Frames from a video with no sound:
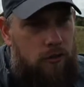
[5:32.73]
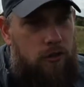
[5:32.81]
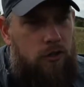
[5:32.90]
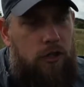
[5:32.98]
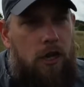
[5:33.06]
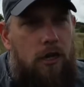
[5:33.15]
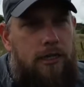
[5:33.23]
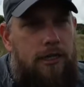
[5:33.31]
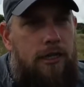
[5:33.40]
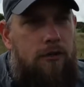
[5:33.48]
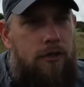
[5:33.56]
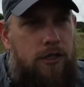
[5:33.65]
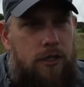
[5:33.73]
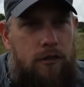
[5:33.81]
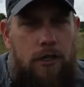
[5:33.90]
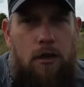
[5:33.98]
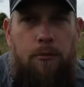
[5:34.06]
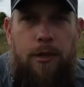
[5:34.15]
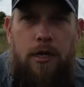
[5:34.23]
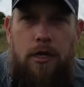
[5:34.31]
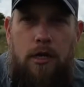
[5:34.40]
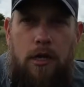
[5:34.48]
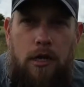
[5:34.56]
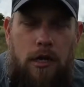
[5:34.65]
So the idea is that it'll
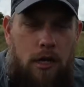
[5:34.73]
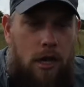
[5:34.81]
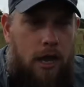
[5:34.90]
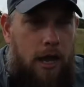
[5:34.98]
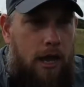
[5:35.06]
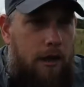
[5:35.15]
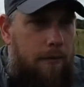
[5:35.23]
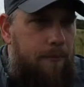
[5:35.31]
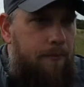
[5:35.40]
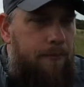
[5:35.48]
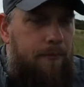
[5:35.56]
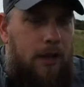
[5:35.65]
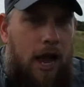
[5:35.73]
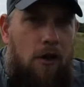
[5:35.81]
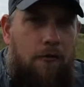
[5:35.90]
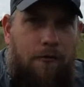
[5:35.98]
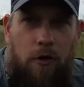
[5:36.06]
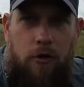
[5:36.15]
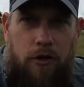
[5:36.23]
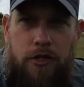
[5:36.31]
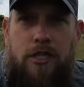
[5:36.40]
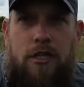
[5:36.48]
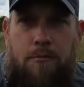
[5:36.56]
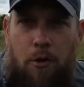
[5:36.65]
be out of
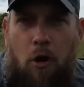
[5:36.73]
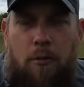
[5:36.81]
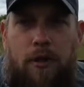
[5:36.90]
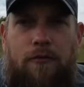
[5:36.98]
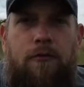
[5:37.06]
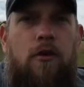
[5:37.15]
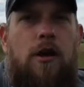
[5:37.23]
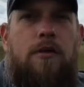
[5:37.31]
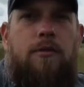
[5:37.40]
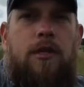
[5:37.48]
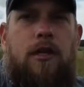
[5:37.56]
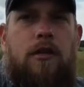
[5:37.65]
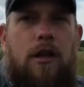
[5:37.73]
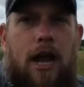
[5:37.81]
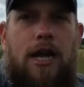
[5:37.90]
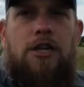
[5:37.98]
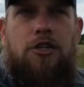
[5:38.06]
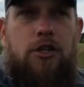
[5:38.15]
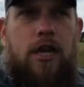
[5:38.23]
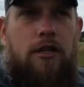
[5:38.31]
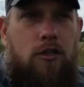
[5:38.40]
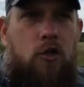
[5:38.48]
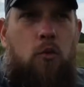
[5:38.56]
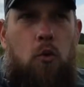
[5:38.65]
focus at the bottom of the frame, and then as you
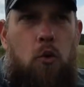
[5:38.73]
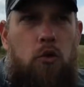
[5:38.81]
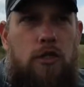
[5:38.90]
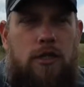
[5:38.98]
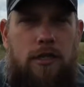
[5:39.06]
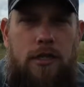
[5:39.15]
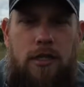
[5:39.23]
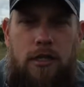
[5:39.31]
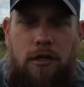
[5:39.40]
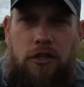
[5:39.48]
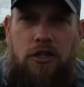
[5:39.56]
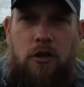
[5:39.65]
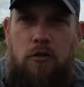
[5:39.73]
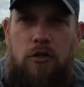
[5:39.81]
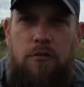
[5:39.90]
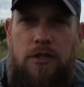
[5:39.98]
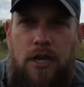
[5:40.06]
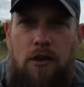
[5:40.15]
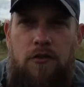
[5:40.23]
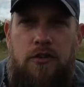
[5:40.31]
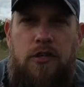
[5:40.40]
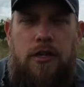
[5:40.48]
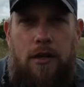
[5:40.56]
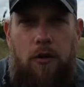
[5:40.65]
get towards the stones
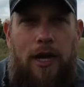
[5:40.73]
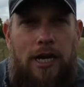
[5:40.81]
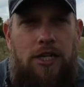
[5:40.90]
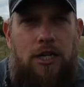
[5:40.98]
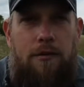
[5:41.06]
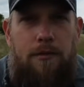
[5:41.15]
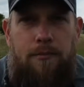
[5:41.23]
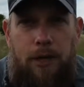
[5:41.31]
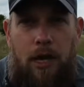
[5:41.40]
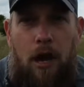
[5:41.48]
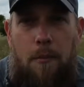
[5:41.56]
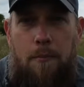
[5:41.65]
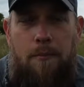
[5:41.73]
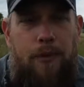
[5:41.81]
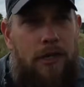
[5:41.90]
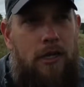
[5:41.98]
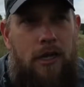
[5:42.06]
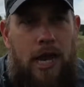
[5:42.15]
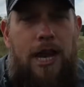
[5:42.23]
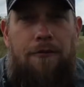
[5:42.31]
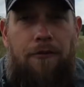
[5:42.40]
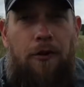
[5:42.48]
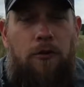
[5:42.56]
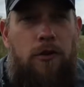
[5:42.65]
themselves, it will actually become
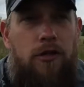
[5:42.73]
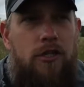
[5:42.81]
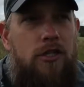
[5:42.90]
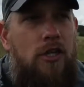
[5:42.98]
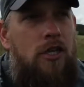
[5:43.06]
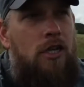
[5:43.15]
in focus.